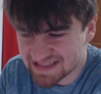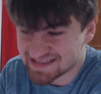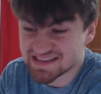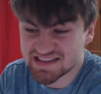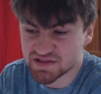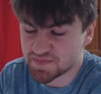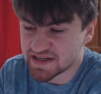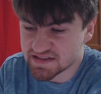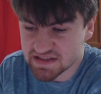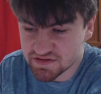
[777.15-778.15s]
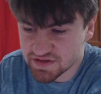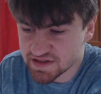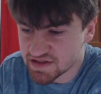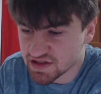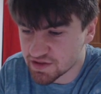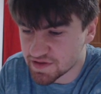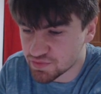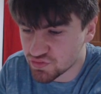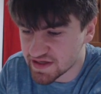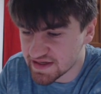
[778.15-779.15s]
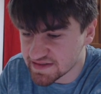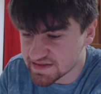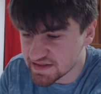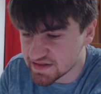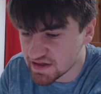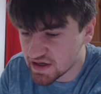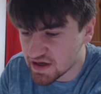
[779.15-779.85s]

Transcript: as this is basically going to be pretty easy.